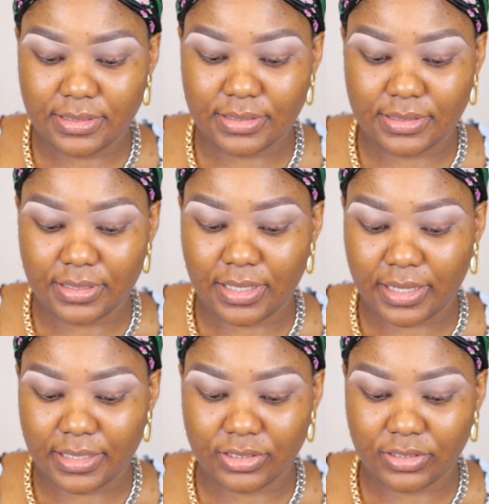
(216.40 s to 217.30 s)
this is the
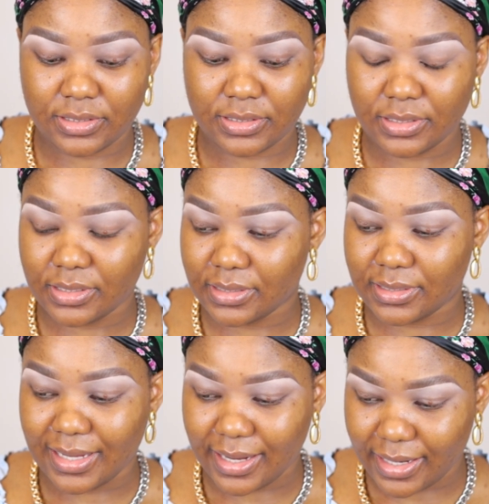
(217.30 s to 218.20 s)
darkest
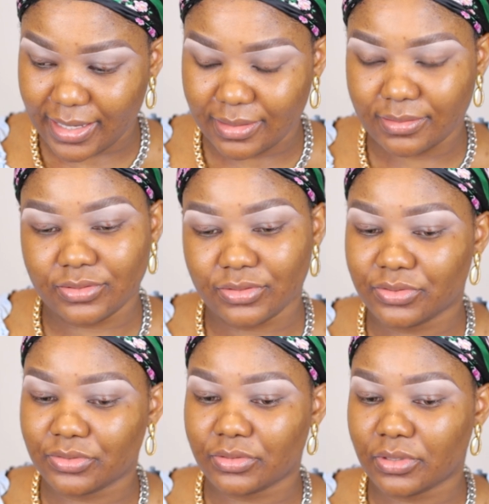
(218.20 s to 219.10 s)
dark no
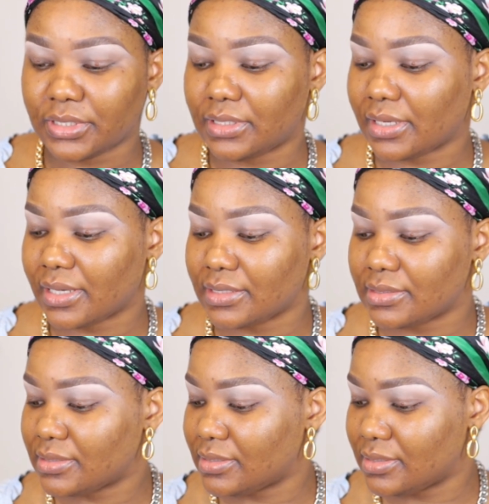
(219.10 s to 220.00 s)
no not the
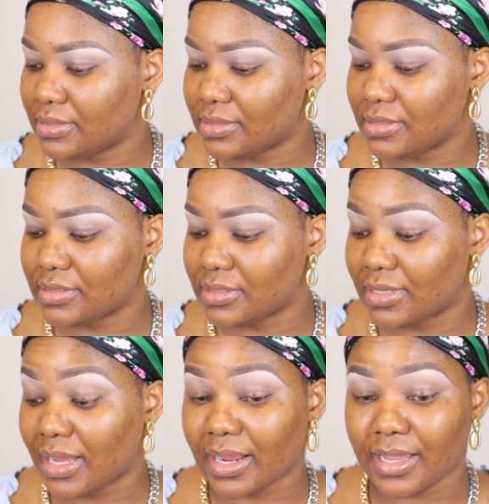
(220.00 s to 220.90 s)
darkest this is the
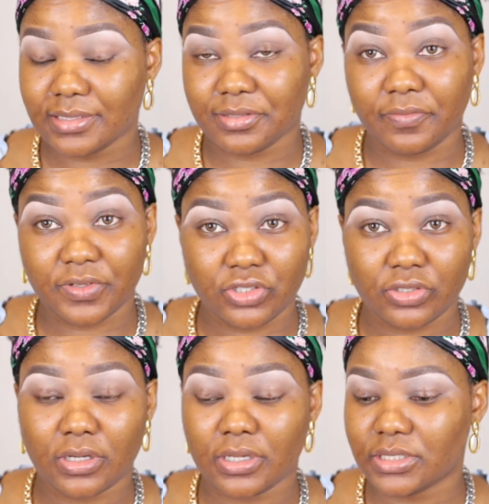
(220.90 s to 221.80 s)
darkest of the
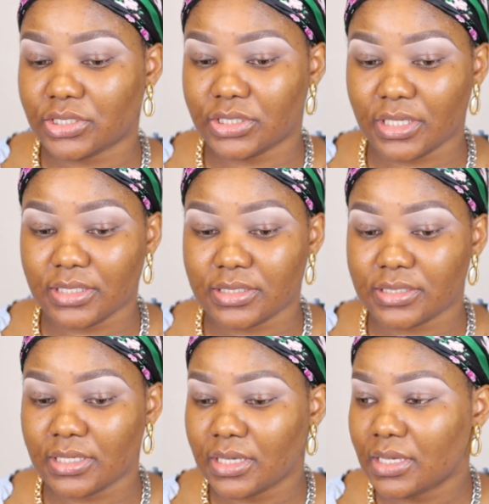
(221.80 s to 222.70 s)
chocolate
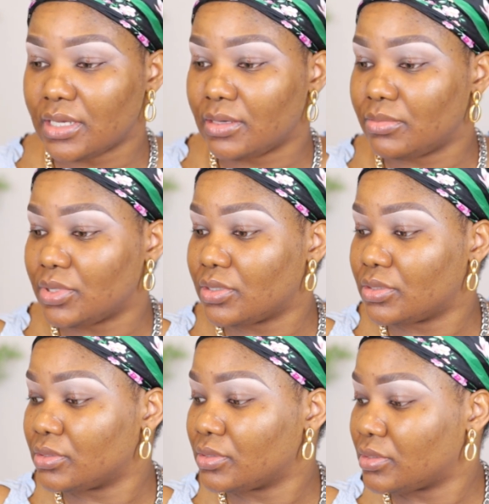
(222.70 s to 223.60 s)
shades
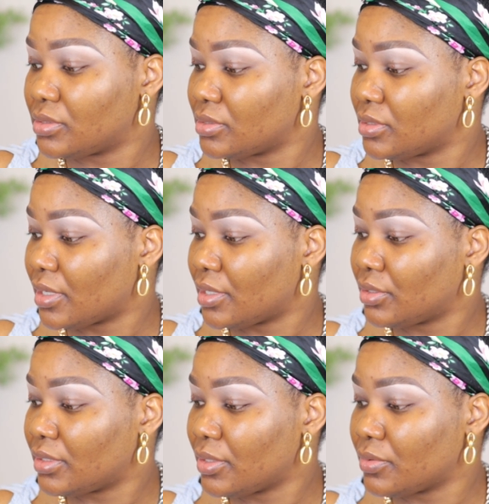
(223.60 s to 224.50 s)
because there
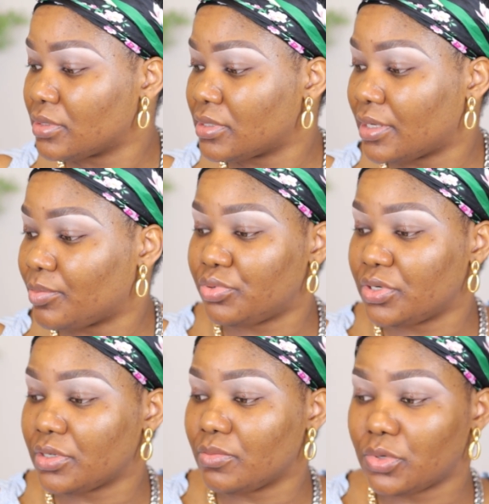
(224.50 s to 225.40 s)
are other ones that are
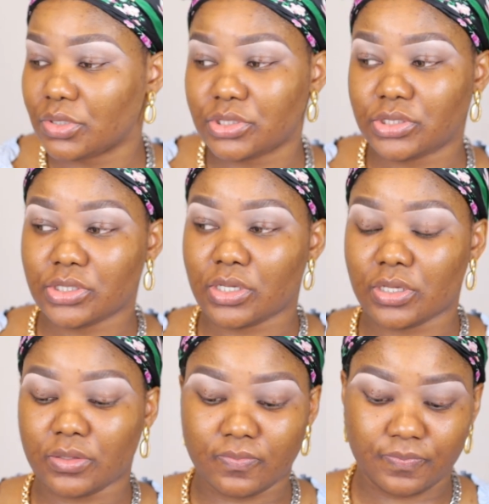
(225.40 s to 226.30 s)
pretty much
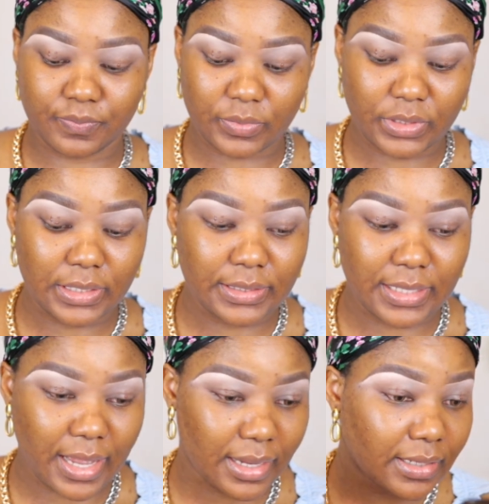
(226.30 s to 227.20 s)
uh,
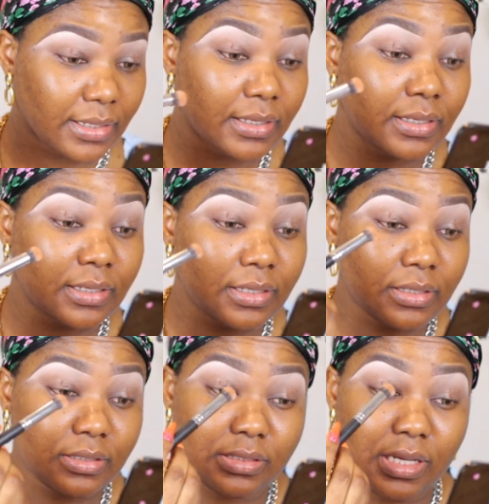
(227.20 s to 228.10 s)
dark
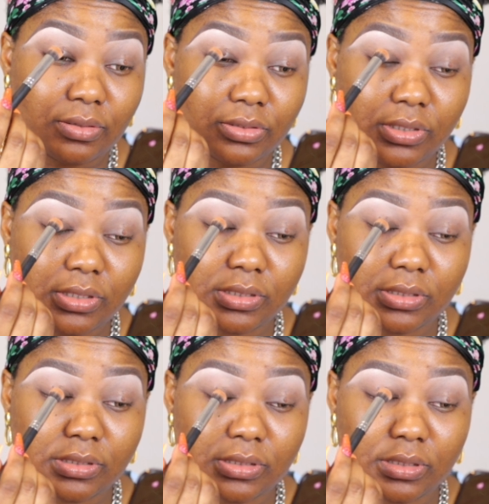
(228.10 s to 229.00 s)
so I'll
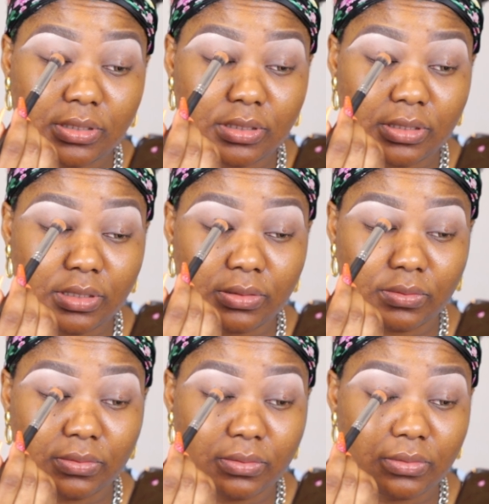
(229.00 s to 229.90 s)
just you
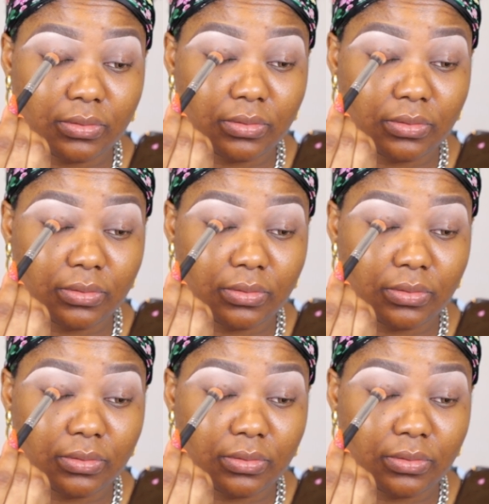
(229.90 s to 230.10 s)
know